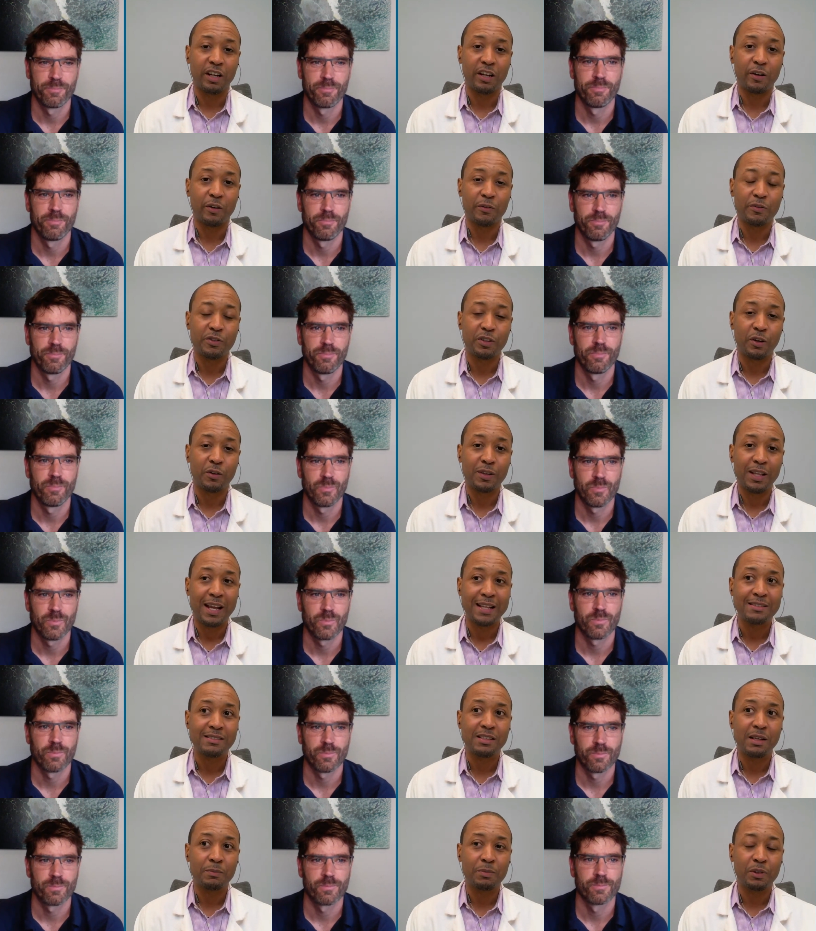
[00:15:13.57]
Speaker 1: health. So
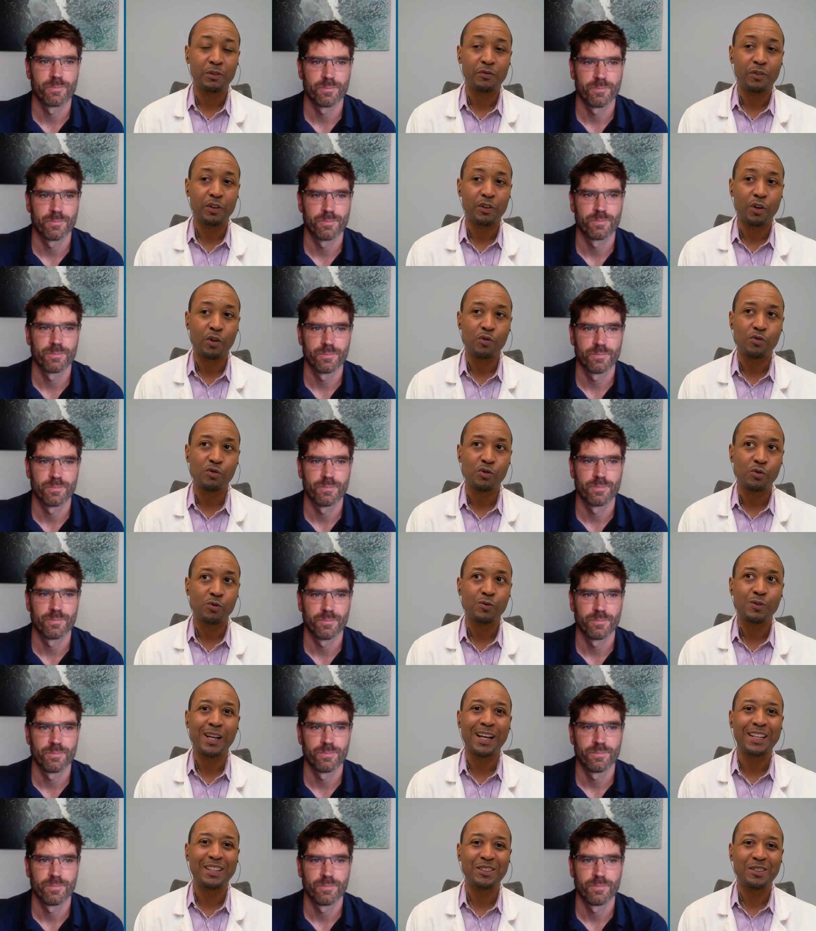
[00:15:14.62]
that's something for those who,
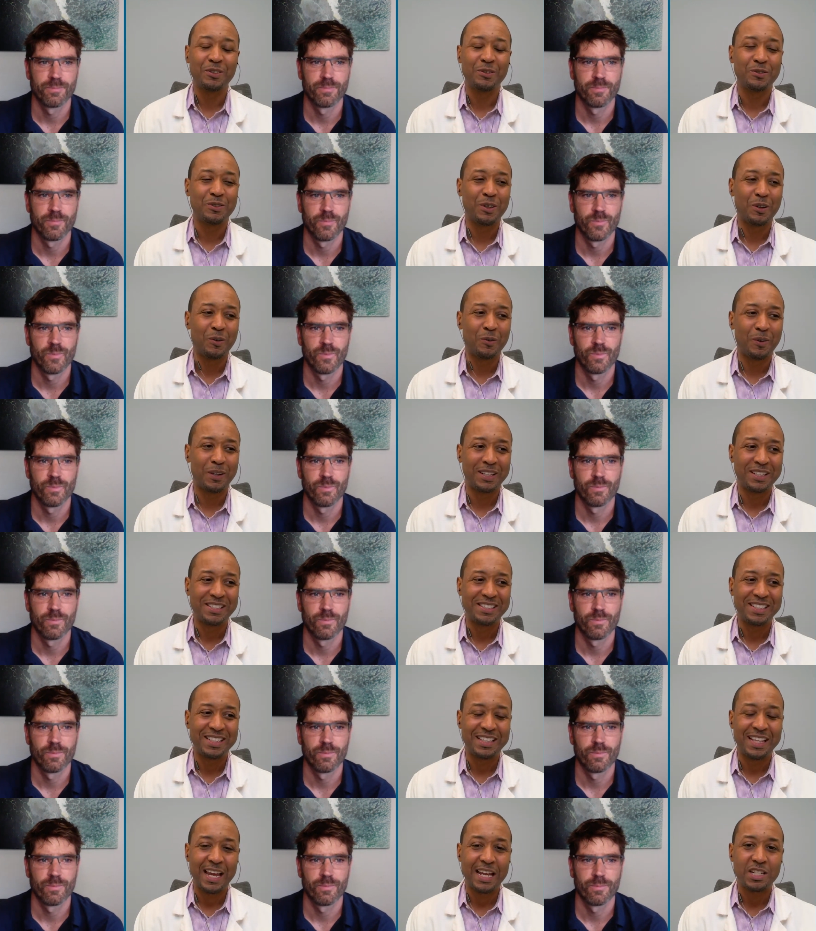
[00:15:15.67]
like you, don't want to
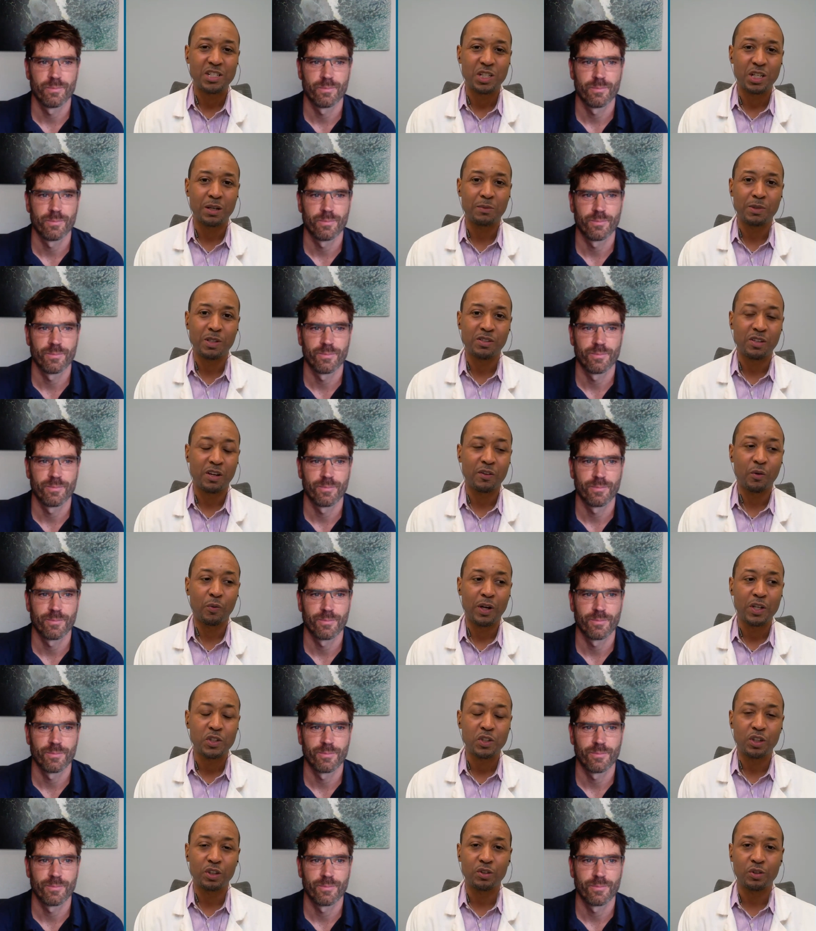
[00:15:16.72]
see that gym. There's other
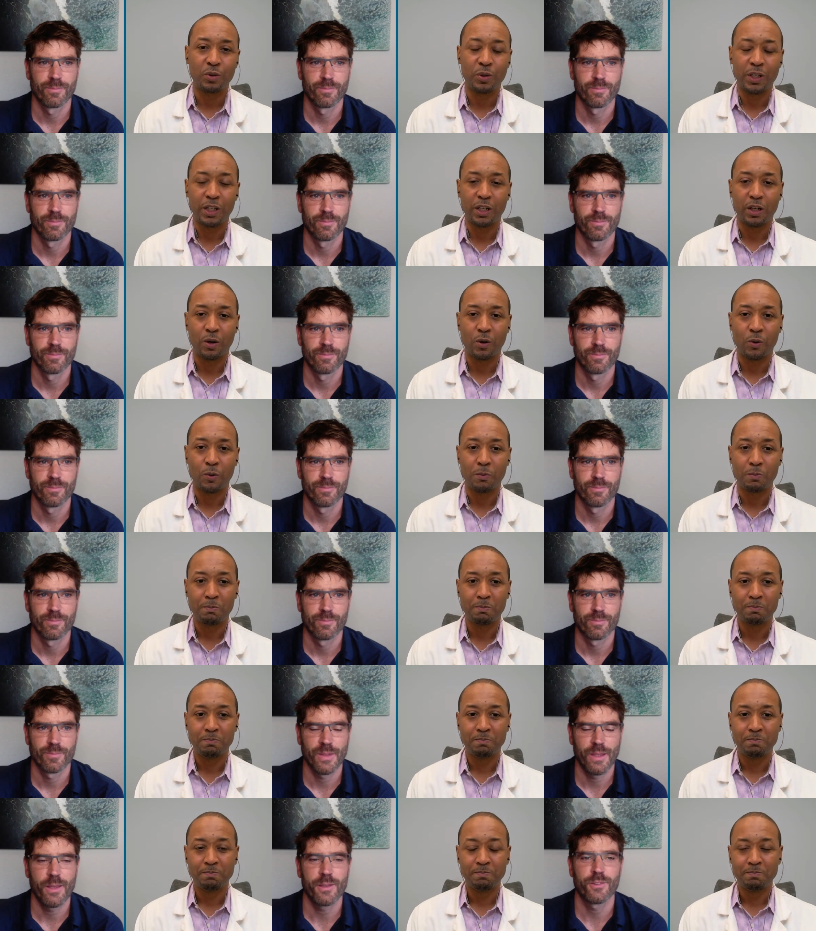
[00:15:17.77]
ways you can do it at home.
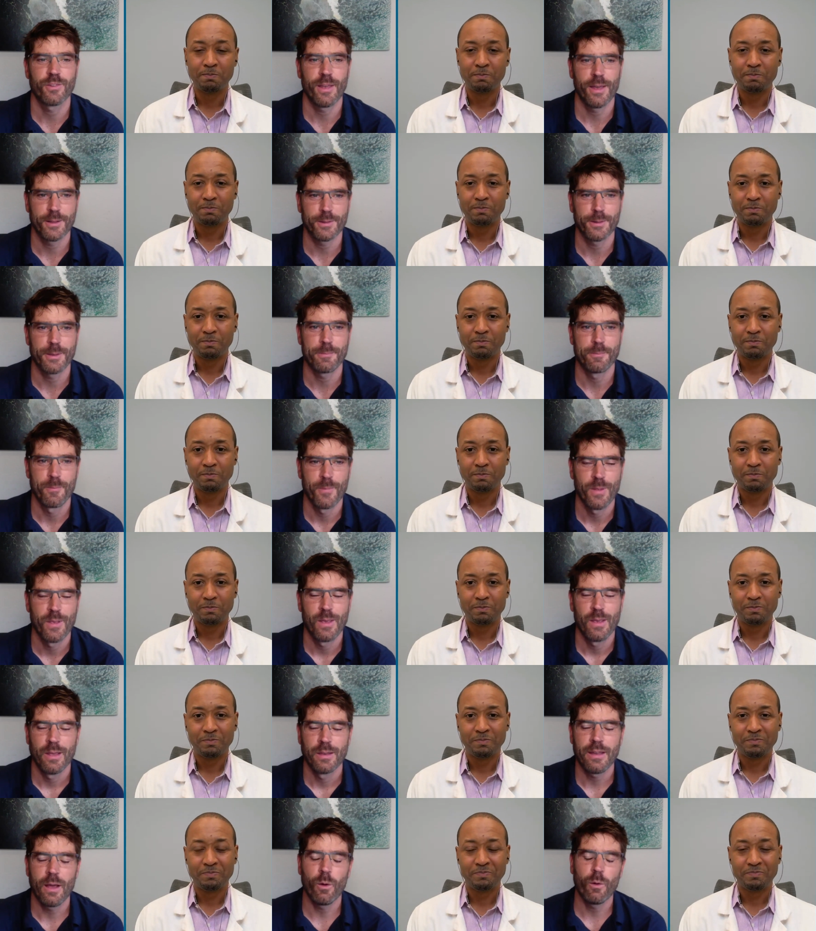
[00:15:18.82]
Speaker 2: Yeah, exactly.
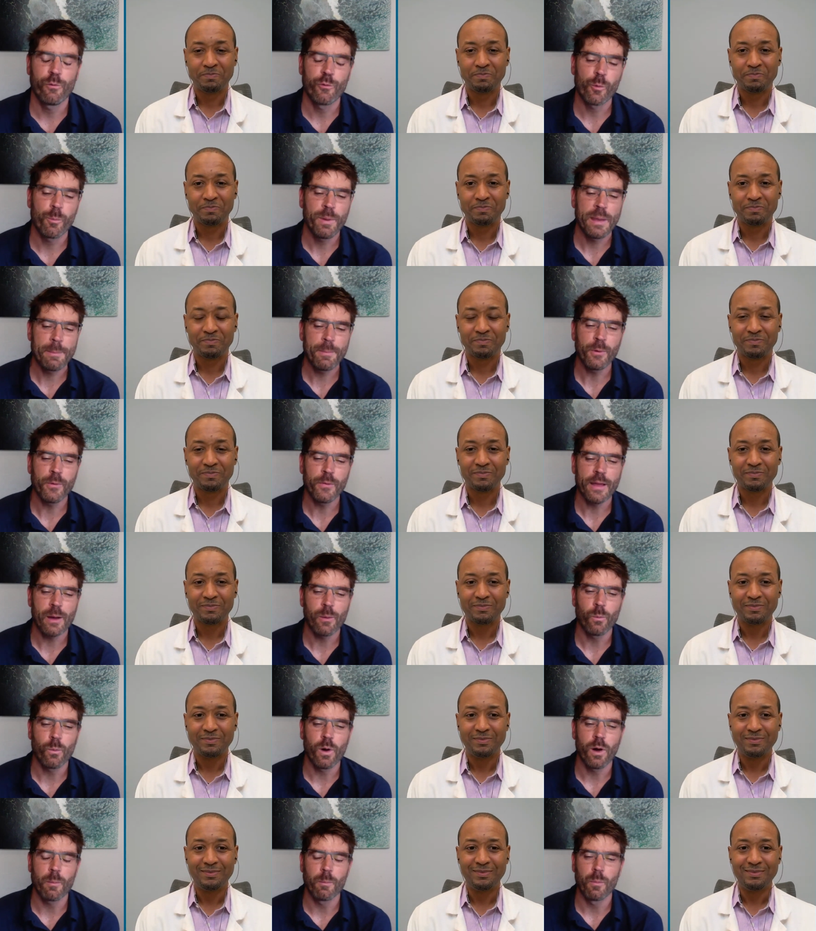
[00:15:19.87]
Now, for people that
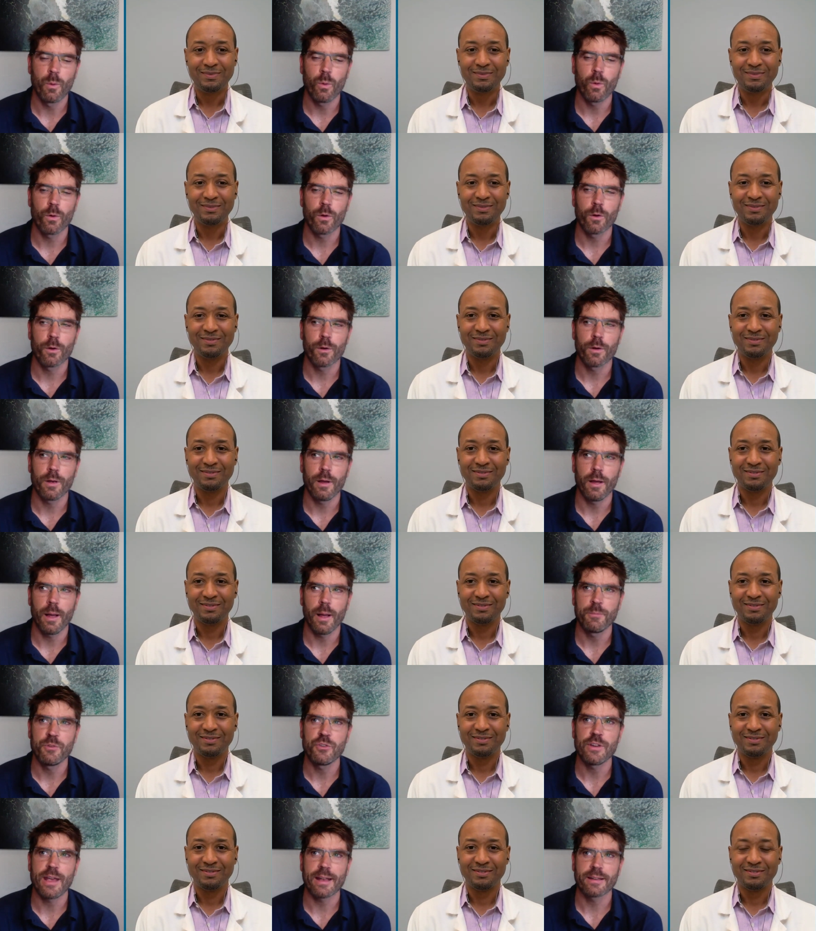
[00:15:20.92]
want more uh,
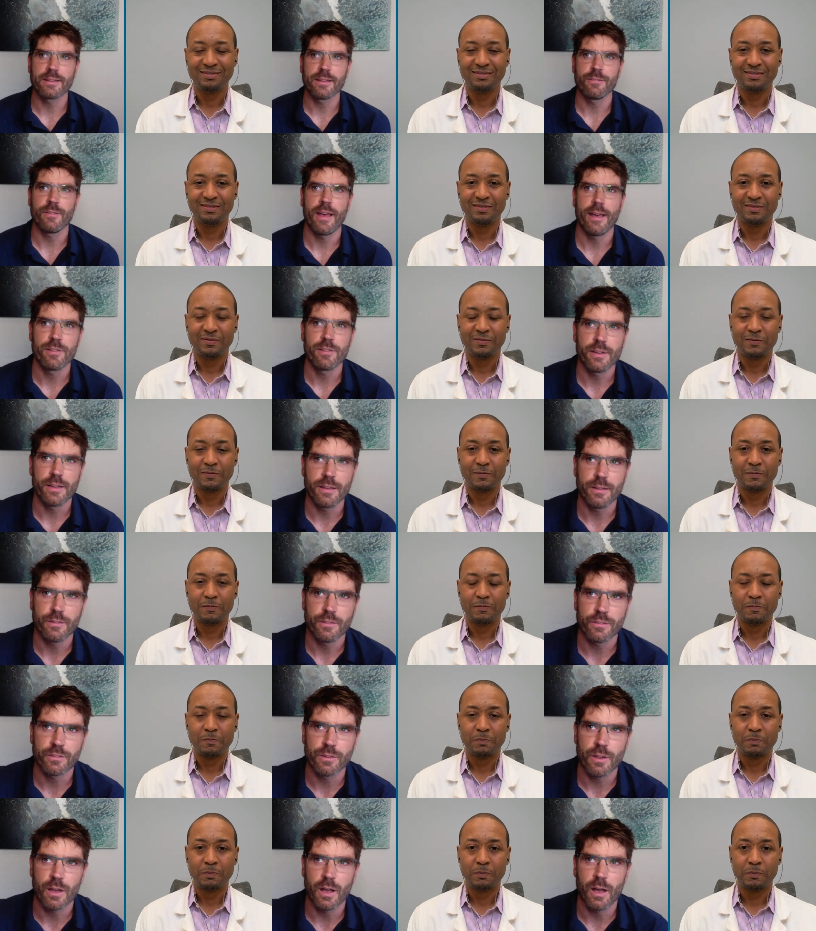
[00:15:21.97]
objective
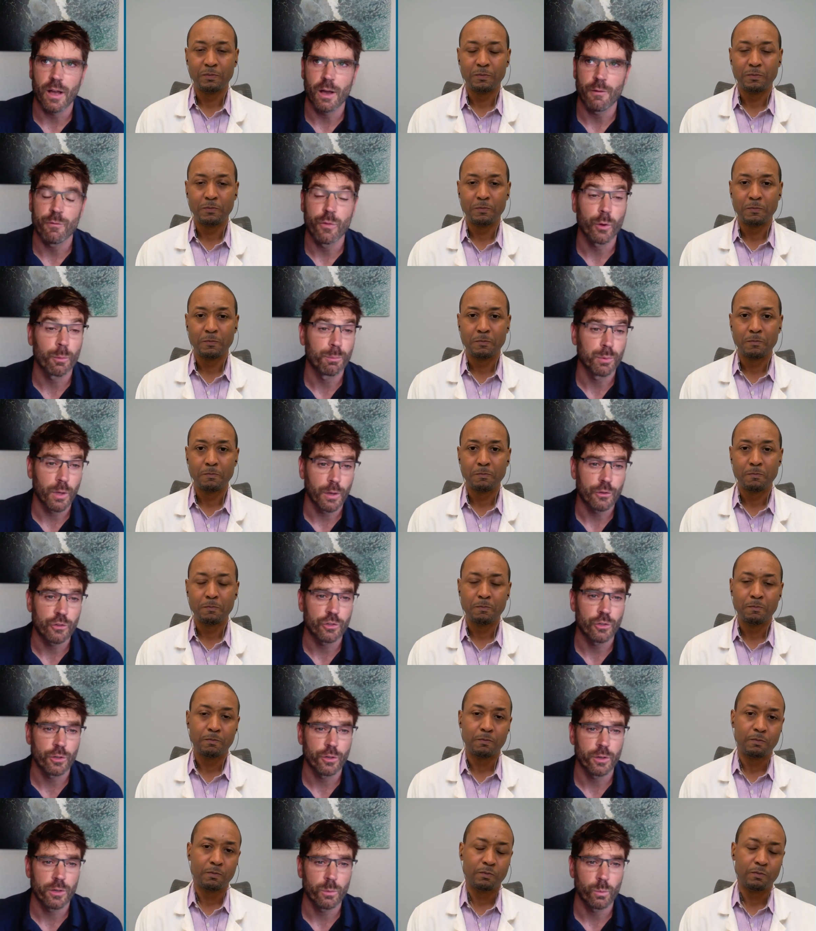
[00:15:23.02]
evidence uh, of their blood
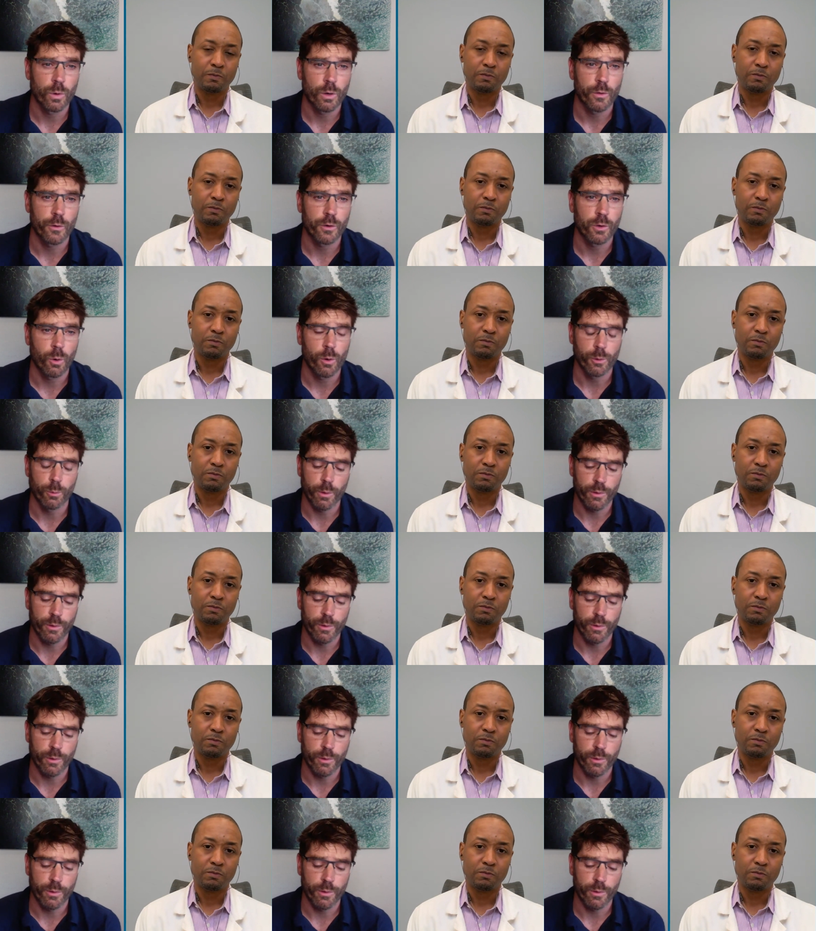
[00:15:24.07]
sugar and where they're going